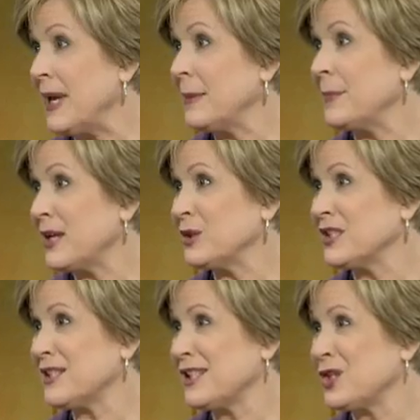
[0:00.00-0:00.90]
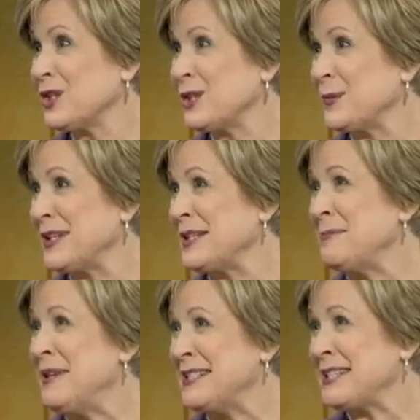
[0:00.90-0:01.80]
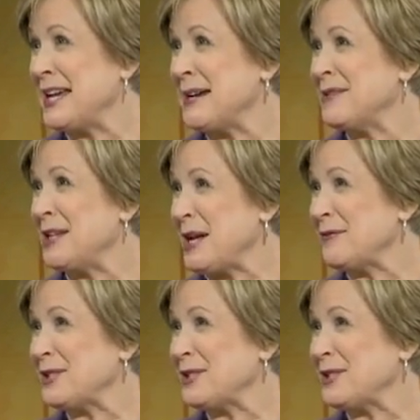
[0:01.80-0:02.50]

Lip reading: make better decisions. But in the meantime, a lot of